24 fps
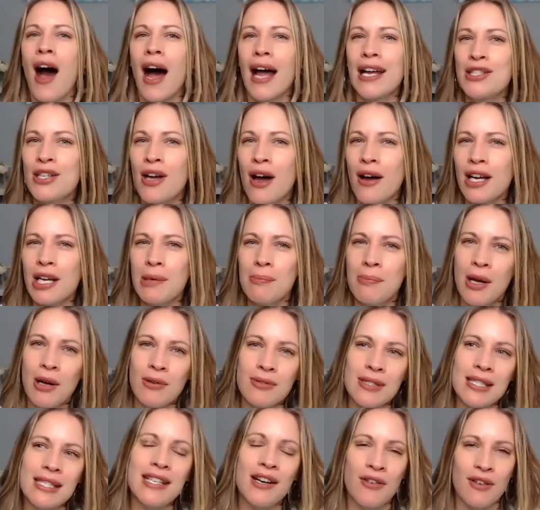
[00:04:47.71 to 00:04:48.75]
I talk
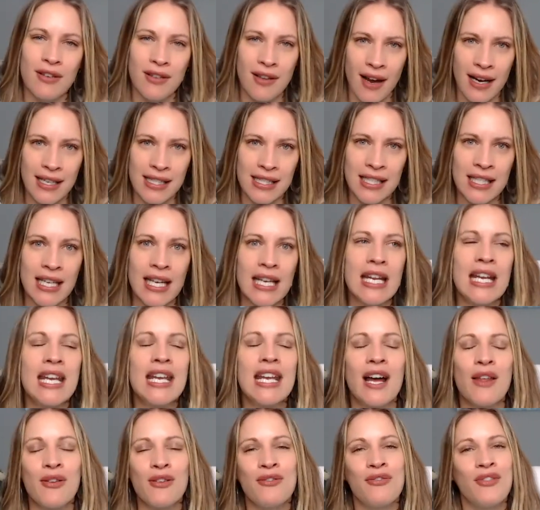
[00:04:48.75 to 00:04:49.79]
about sterilizing in
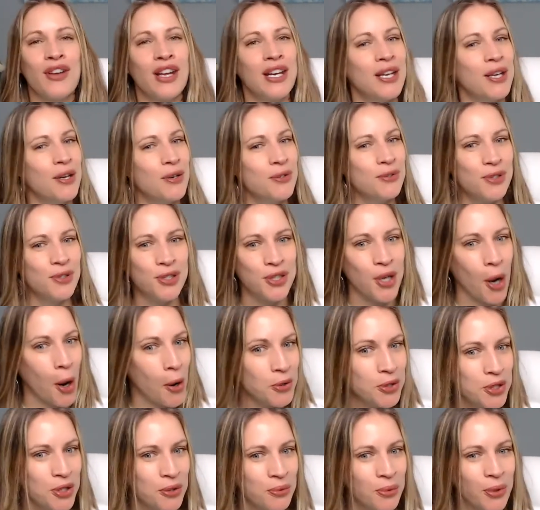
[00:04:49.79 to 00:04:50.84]
another video,
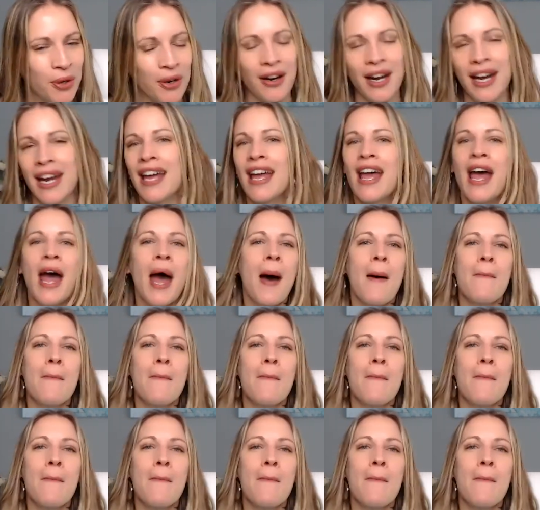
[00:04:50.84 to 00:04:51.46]
don't you worry.